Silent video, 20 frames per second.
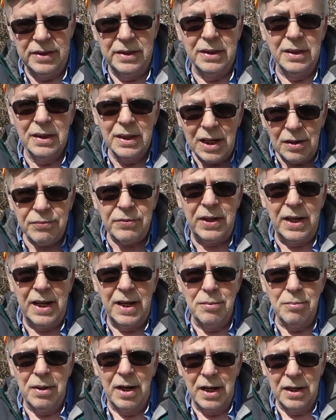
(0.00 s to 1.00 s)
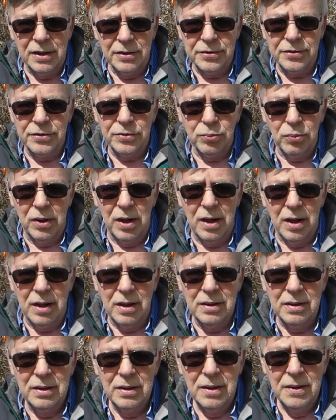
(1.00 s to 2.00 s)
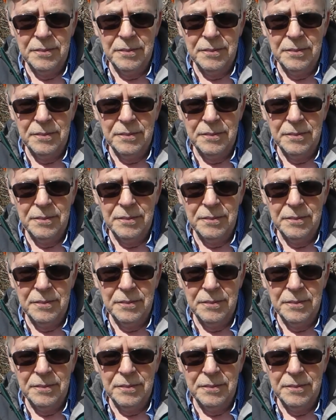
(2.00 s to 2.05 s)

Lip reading: in left-hand models as well.